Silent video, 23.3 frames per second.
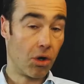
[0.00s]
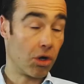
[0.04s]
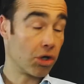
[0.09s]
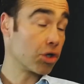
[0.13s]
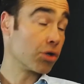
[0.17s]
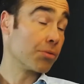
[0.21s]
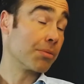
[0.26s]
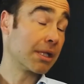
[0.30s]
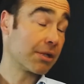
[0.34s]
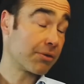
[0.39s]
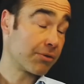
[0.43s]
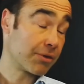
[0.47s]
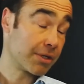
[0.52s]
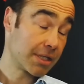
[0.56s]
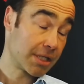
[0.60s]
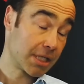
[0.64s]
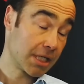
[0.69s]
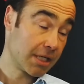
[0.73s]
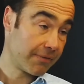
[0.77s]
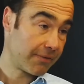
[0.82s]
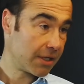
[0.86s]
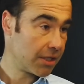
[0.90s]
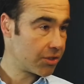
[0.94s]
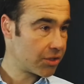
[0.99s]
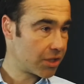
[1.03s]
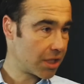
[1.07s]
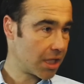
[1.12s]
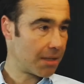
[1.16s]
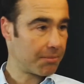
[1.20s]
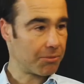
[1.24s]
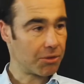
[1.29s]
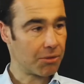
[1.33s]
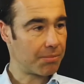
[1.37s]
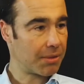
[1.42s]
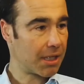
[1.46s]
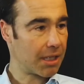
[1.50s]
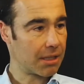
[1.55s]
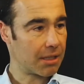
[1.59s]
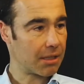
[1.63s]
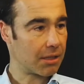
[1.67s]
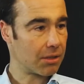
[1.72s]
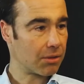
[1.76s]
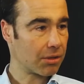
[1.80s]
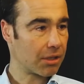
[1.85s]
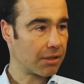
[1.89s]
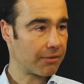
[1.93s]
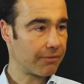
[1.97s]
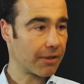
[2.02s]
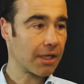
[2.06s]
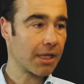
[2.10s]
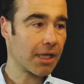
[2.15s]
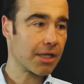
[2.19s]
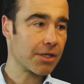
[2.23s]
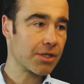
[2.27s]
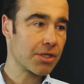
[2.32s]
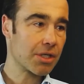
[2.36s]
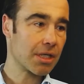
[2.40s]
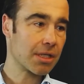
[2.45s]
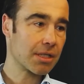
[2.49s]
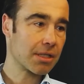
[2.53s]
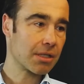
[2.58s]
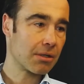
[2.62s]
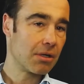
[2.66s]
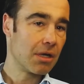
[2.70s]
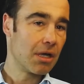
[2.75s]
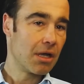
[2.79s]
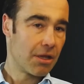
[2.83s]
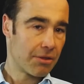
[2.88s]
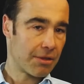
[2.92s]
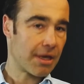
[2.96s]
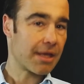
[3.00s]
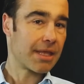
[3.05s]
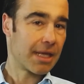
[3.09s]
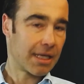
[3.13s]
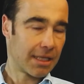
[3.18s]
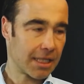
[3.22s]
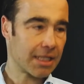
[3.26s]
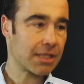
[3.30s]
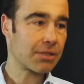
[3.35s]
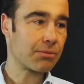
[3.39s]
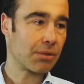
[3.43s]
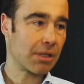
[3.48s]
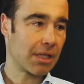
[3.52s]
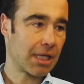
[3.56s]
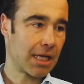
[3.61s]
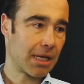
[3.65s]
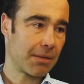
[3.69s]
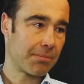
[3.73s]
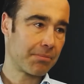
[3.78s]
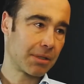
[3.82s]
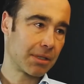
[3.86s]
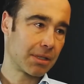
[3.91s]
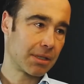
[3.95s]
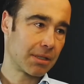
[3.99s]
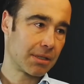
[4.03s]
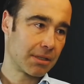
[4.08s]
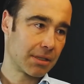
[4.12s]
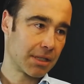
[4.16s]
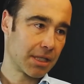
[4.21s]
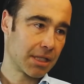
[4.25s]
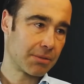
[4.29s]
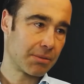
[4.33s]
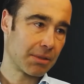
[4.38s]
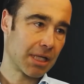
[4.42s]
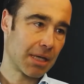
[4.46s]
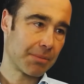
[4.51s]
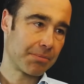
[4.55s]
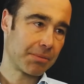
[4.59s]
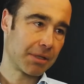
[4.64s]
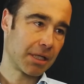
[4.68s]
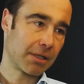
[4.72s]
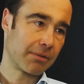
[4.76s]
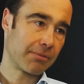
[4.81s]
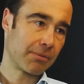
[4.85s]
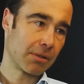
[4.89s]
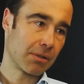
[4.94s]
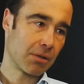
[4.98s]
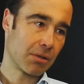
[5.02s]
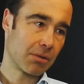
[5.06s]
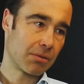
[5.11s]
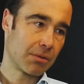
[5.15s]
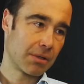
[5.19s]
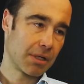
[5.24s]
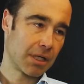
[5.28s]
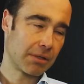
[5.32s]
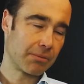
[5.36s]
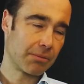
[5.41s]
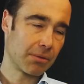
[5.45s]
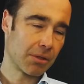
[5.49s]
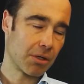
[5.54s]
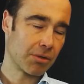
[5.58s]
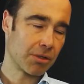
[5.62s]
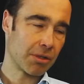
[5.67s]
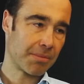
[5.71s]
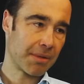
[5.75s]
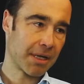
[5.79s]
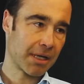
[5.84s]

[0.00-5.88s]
or you will receive each time you pay the notification. And so I think this will happen. Sure. It will go in